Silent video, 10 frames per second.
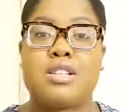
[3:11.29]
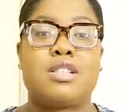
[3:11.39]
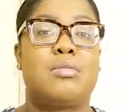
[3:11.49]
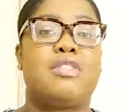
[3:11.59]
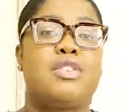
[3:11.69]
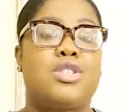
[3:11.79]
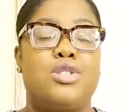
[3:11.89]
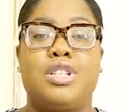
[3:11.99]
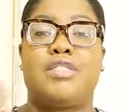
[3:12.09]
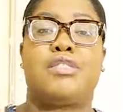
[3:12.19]
Some of us
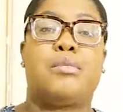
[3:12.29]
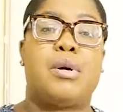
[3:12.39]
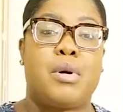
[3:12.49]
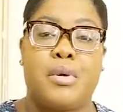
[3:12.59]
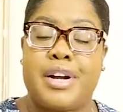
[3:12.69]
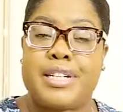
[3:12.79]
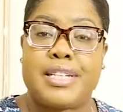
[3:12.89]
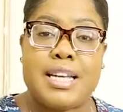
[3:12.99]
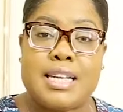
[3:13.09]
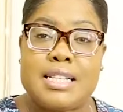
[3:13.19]
don't even remember where it
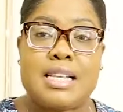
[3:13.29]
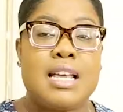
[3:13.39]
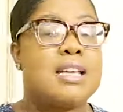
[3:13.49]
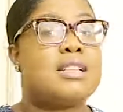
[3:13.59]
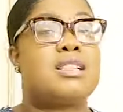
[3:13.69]
is.